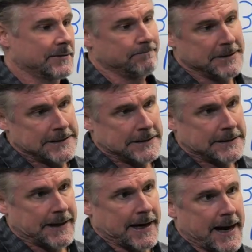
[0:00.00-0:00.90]
And
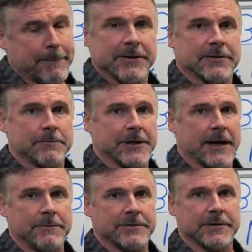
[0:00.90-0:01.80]
that happens
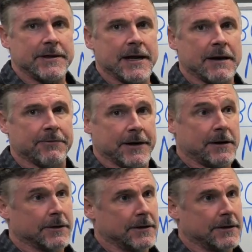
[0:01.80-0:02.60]
sometimes in the NFL.